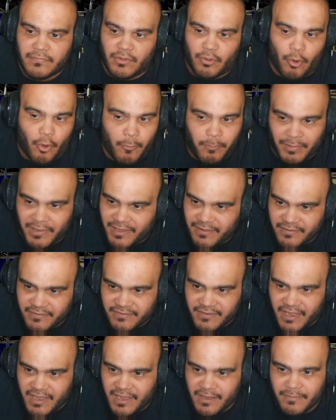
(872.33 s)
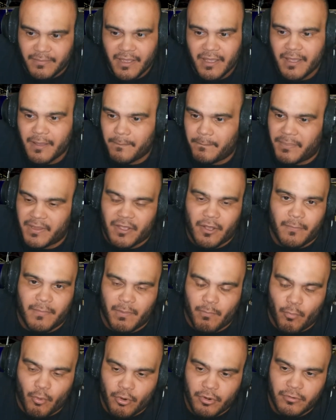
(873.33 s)
Go play this game, become
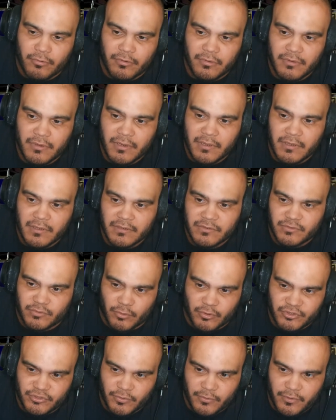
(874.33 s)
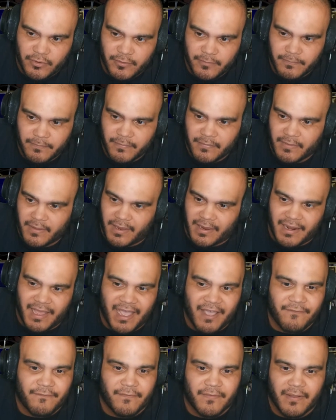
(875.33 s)
immortal Sorcerer, and
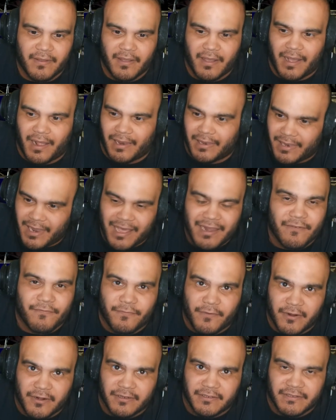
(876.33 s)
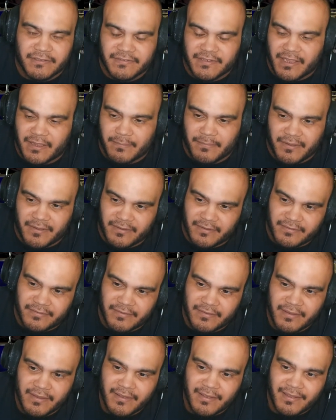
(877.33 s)
have a lot of fun in this game
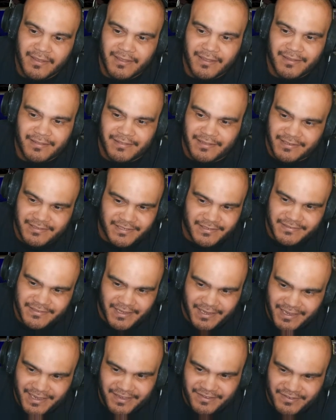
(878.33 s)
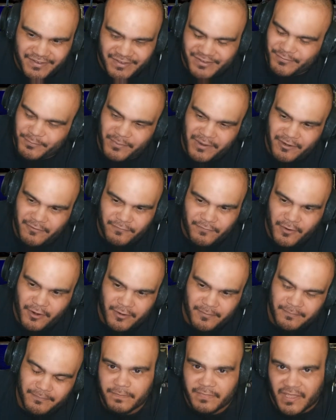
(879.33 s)
because this is the easiest way to
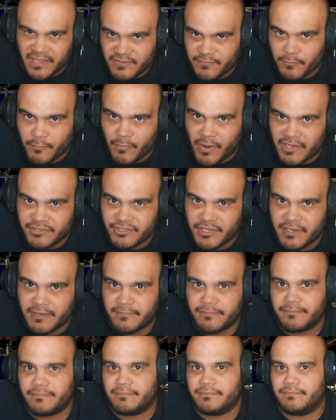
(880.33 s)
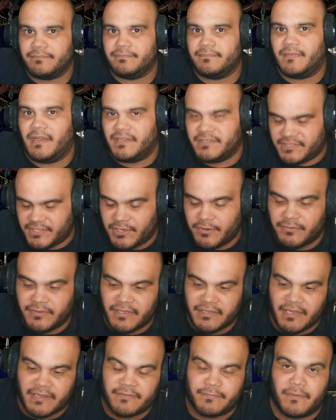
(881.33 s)
farm. Thanks for watching. I'll see you in
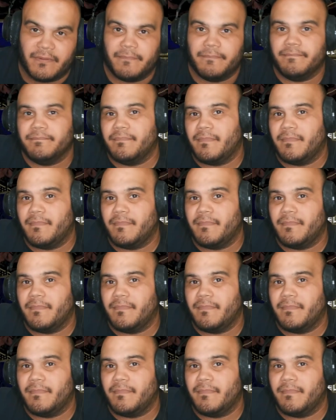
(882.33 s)
the next one.